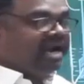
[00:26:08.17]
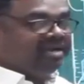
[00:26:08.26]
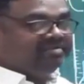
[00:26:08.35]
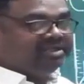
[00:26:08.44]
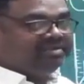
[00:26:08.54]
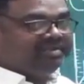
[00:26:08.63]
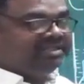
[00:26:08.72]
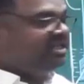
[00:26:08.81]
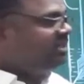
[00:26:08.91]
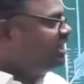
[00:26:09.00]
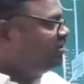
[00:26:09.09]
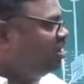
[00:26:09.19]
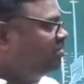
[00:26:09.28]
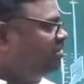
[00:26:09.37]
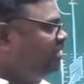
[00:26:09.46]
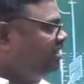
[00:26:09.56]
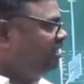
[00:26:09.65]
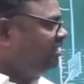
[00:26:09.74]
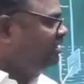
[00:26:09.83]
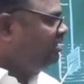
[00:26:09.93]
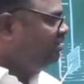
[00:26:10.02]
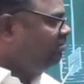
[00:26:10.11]
atoms present in copper
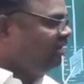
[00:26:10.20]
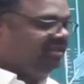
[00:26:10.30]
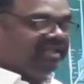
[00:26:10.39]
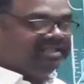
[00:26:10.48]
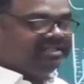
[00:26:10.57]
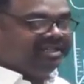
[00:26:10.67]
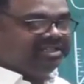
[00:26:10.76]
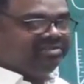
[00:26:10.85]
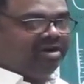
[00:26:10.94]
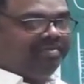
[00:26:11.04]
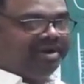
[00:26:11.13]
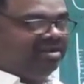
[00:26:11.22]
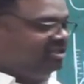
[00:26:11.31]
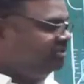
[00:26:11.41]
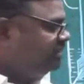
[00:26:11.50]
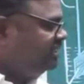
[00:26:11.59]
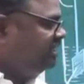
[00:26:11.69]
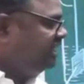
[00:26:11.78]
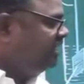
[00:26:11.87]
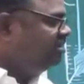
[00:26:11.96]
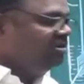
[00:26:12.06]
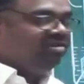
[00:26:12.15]
metal with, yes, it is copper ions present in